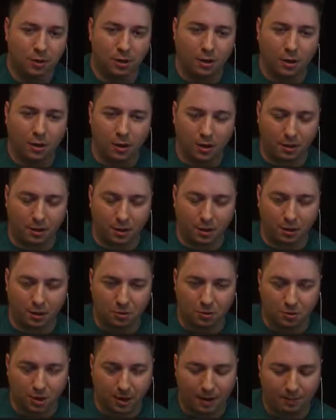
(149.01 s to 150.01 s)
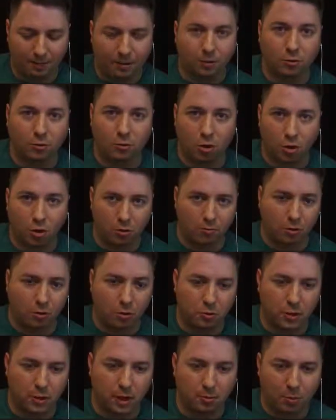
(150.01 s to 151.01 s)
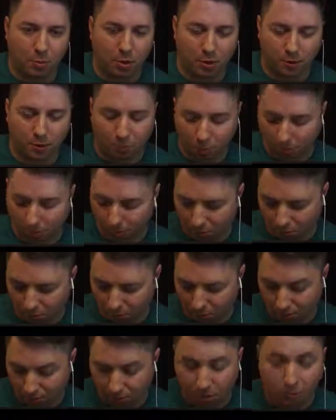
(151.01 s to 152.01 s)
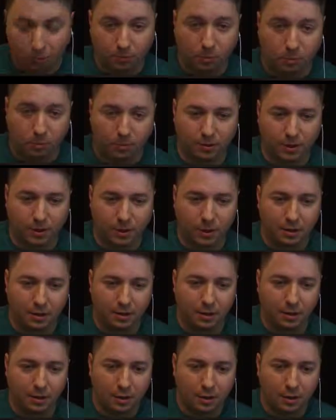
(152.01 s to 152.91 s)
and then you'd have to start over and do that part over again.